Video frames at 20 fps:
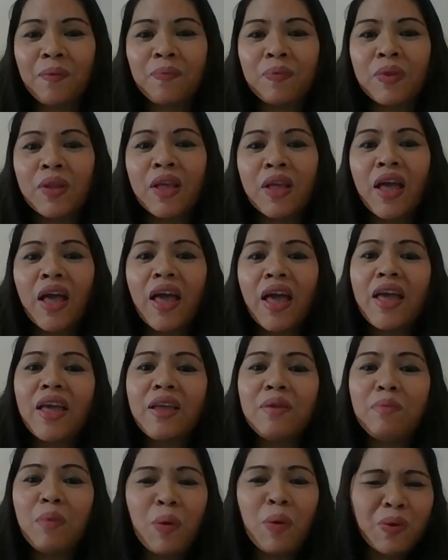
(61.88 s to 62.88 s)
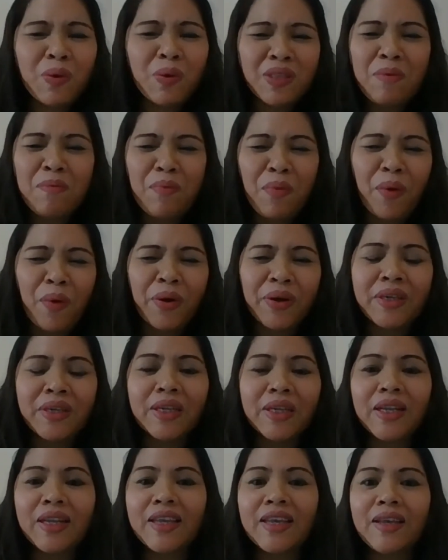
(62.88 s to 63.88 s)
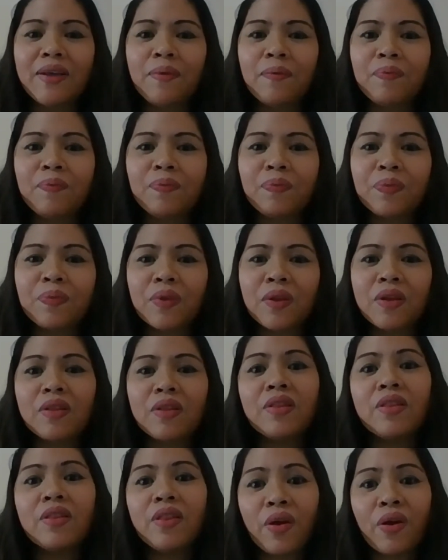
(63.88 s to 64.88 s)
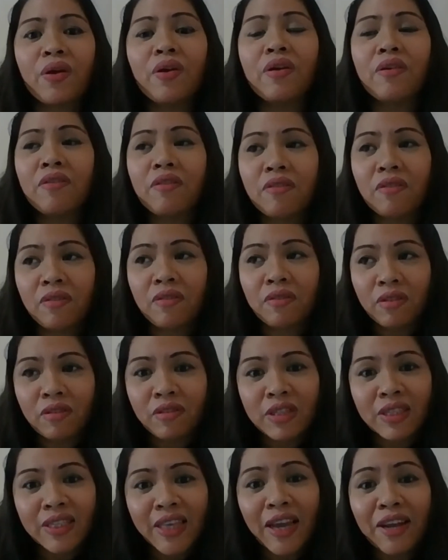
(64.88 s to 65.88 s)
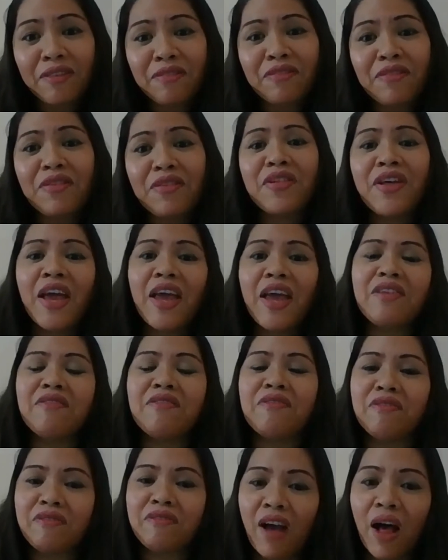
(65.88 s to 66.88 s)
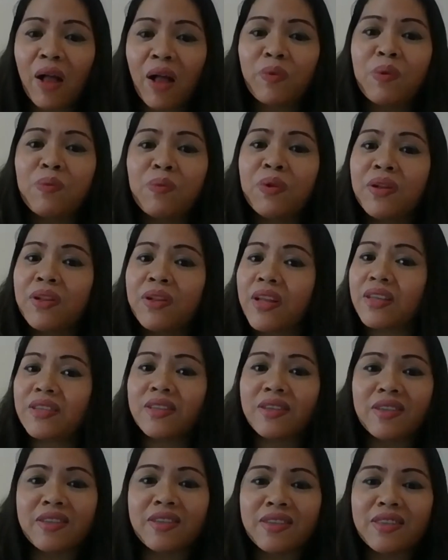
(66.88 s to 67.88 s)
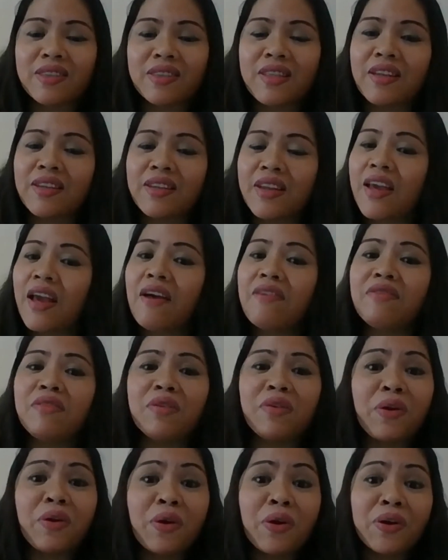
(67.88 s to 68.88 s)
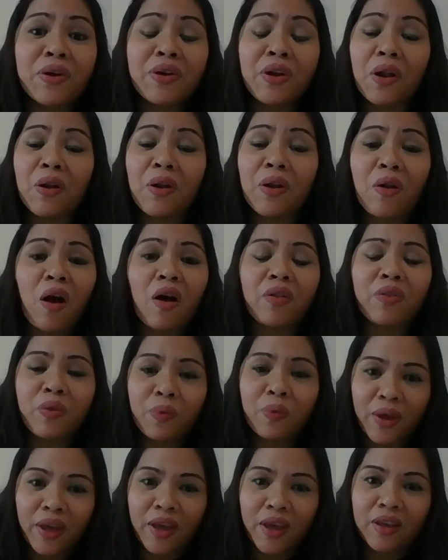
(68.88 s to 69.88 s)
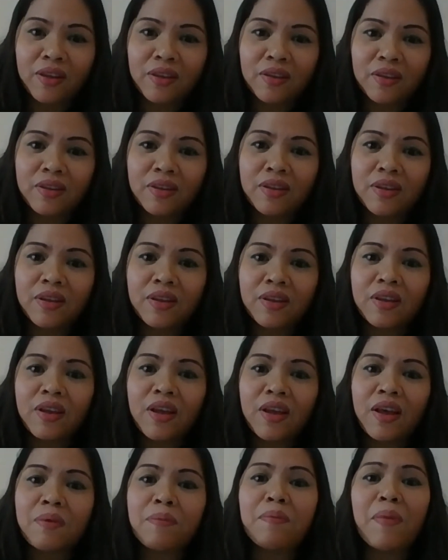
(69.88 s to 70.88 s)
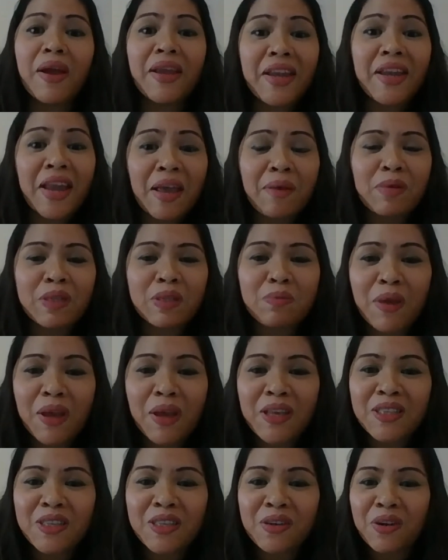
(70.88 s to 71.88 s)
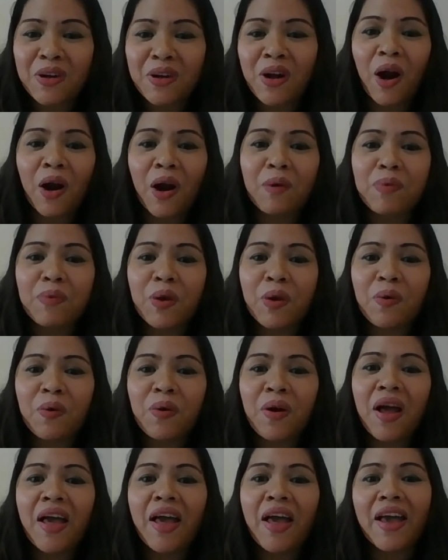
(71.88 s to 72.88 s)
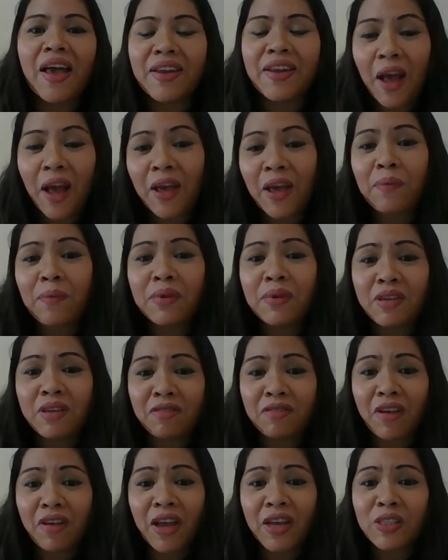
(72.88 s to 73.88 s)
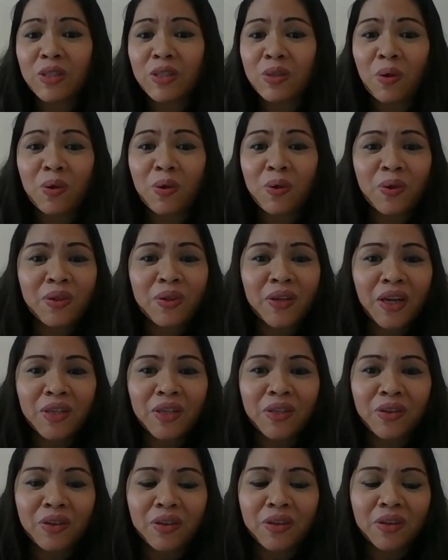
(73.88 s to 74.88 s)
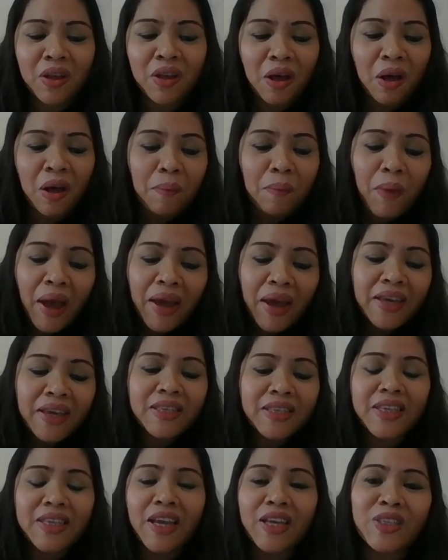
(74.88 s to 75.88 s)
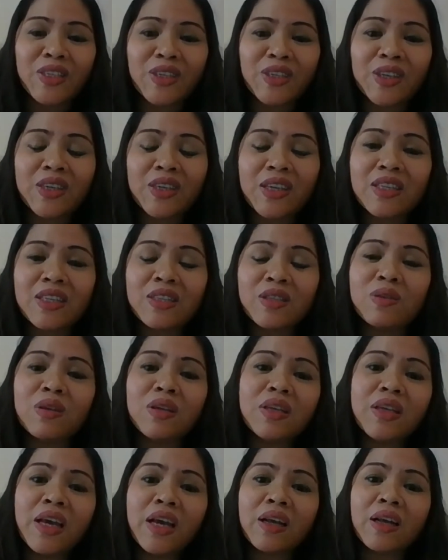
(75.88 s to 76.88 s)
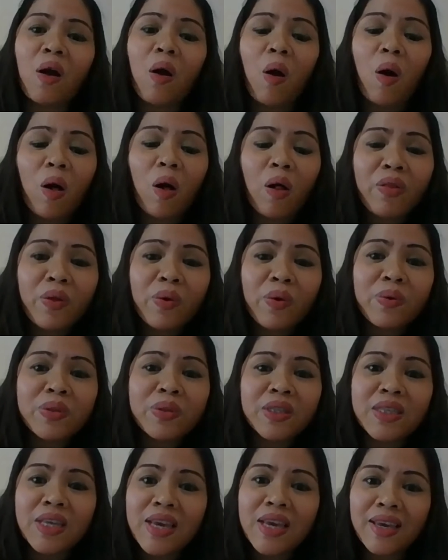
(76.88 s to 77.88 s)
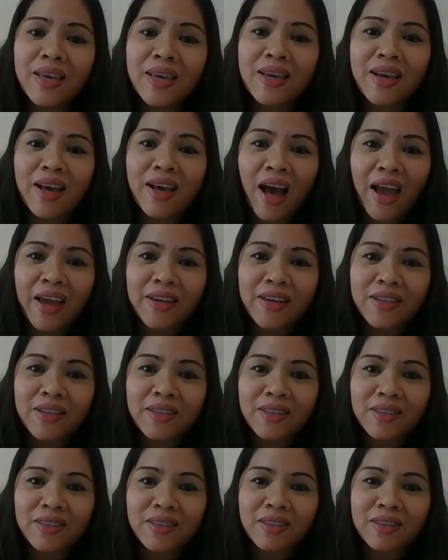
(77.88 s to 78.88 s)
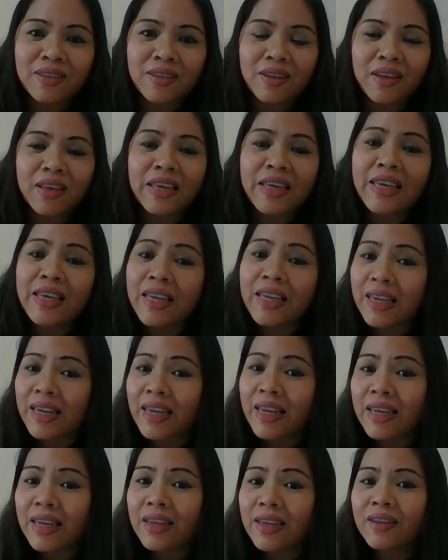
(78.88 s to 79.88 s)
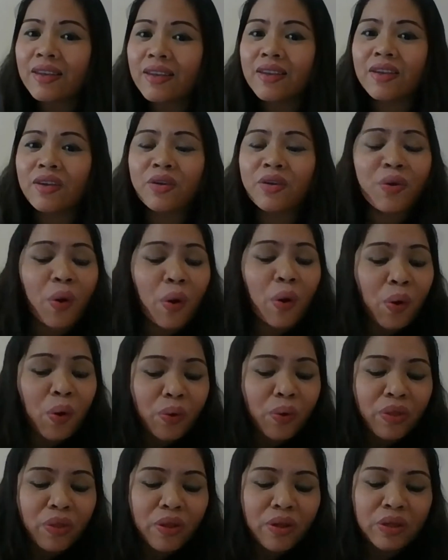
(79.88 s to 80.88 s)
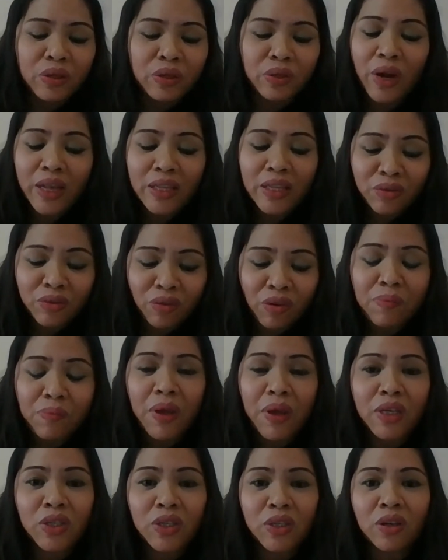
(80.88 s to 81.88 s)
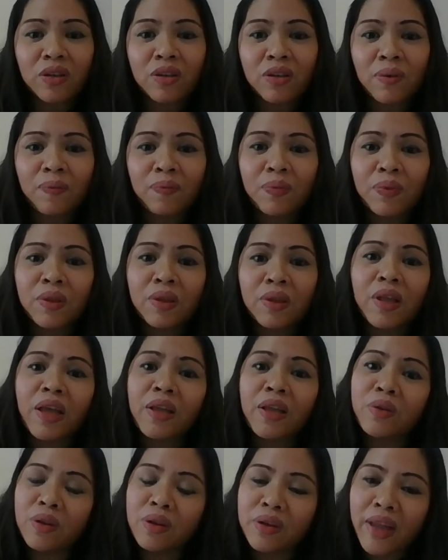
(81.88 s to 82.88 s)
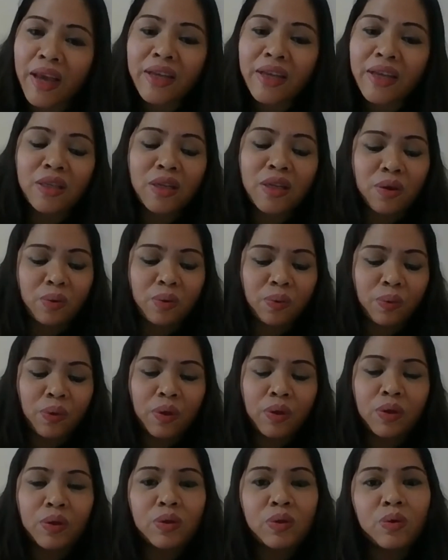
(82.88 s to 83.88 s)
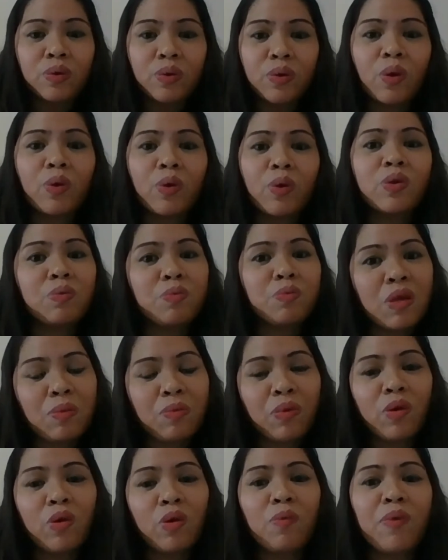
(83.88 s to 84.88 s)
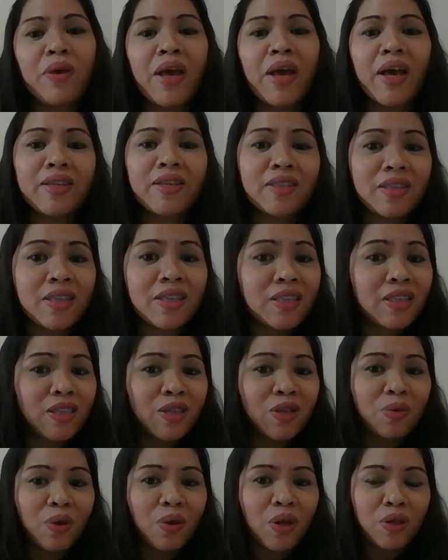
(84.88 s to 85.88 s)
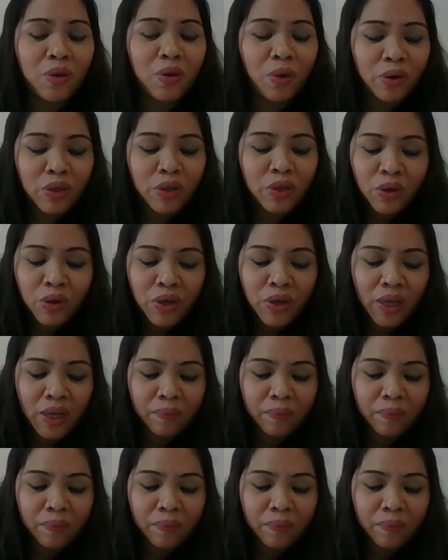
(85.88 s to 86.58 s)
and most importantly, their insightful and valuable lessons that they have learned along the way. My name is Mesa Carpio, and I am a Divine Soul Connector. My intention is to connect all those seeking guidance, healing, growth, transformation, and connect you to those people who may assist you in your journey.